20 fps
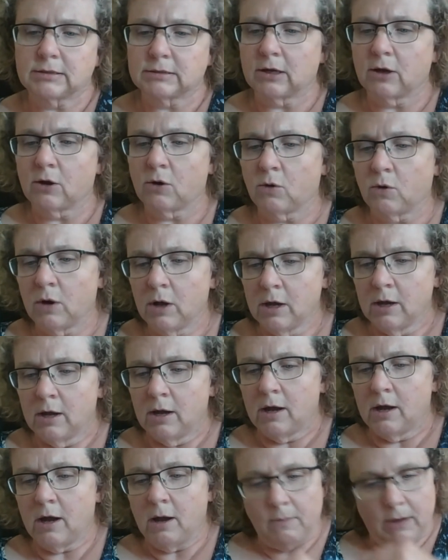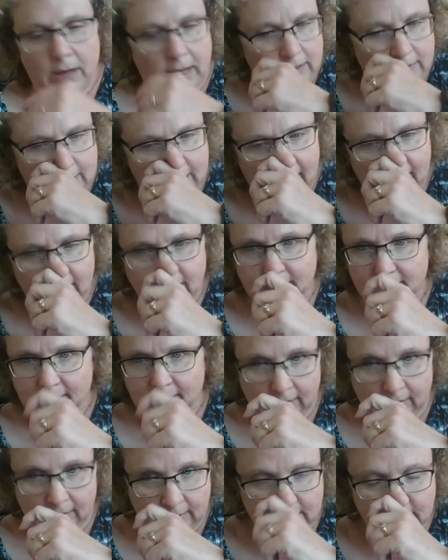So, and that
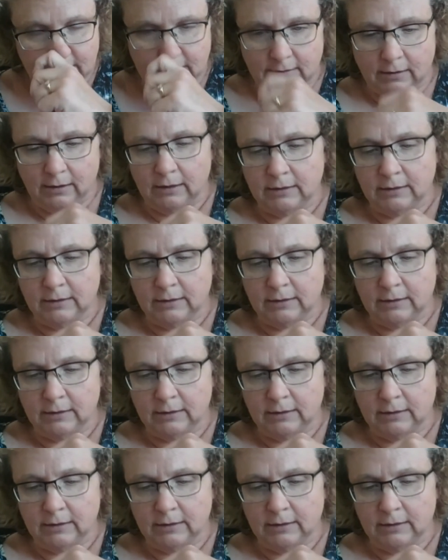is